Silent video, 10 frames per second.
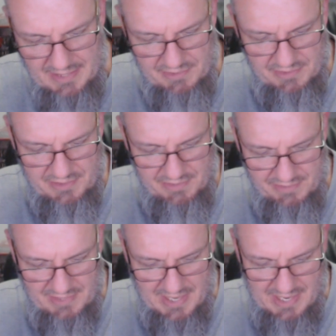just
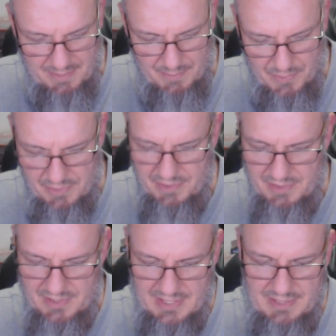because I had them ordered
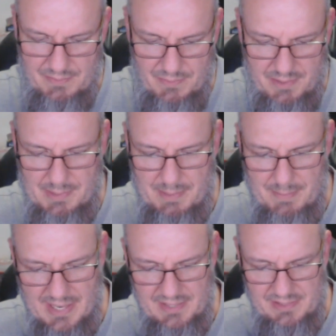and I didn't want to be
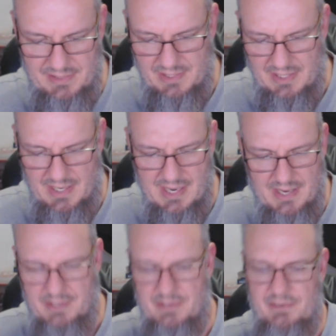mad until they got
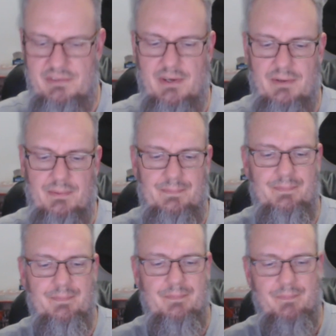here. So
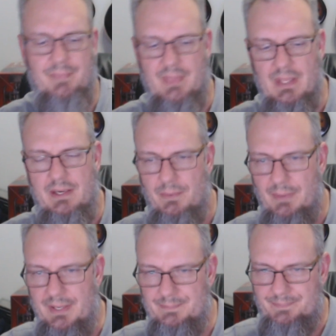
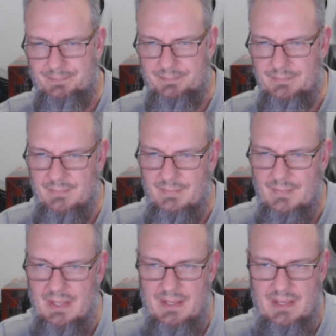anyway,
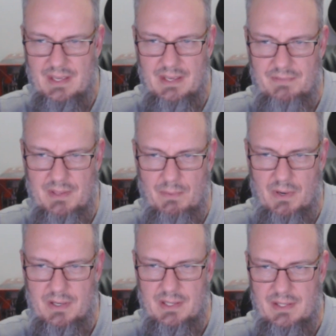if they
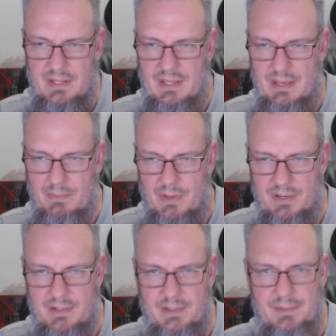work, they work.